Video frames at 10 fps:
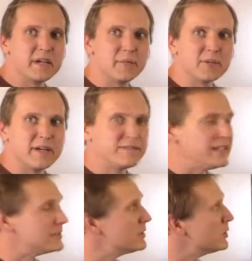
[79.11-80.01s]
in the upper
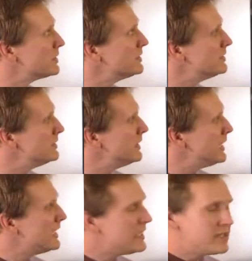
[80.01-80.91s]
left-hand corner.
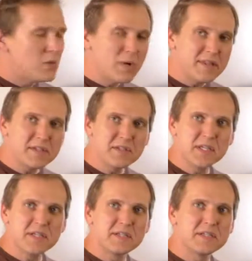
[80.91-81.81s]
Now what this
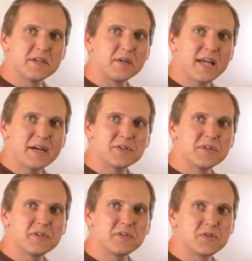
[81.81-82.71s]
does is it allows
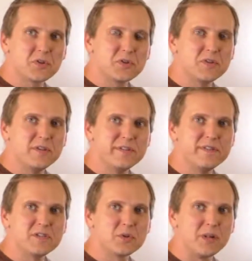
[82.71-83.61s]
us to search the
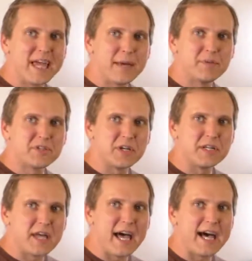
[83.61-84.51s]
official
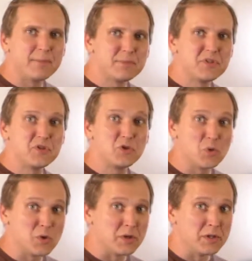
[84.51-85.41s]
Amazon App
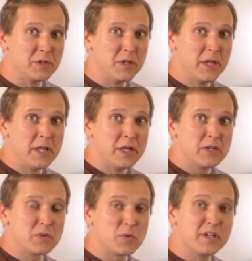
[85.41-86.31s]
Store.
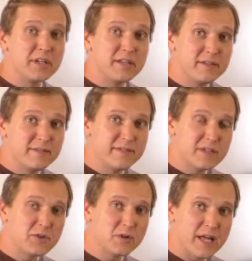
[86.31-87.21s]
So we're going to get an
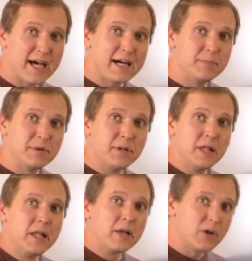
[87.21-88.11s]
official app
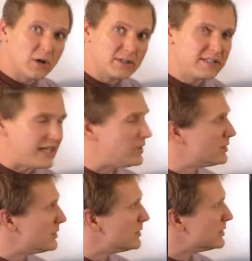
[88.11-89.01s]
called
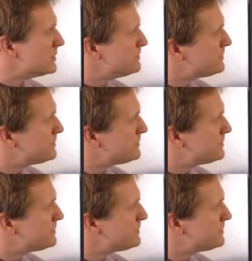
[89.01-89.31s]
Downloader.